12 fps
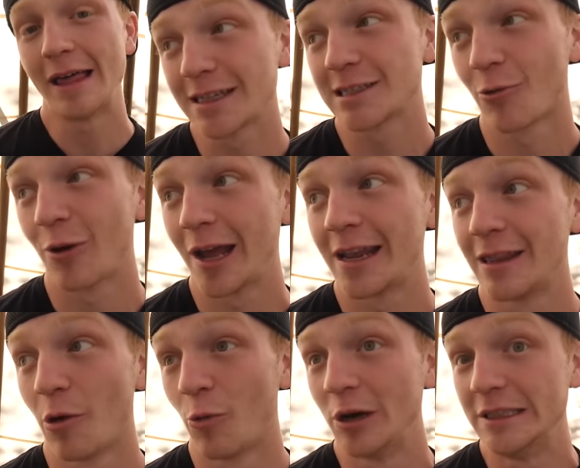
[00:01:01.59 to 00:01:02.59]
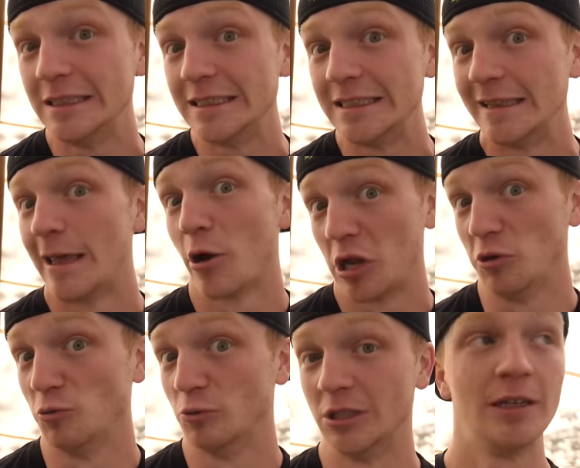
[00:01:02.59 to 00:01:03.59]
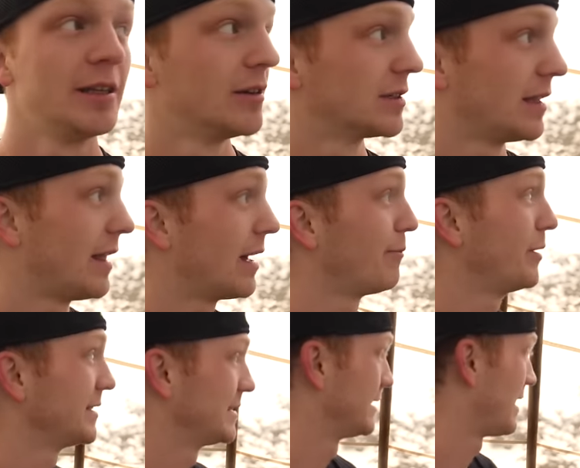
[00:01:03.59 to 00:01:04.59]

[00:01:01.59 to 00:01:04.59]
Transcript: place that we're in, the woods, they're huge. There's a lot of places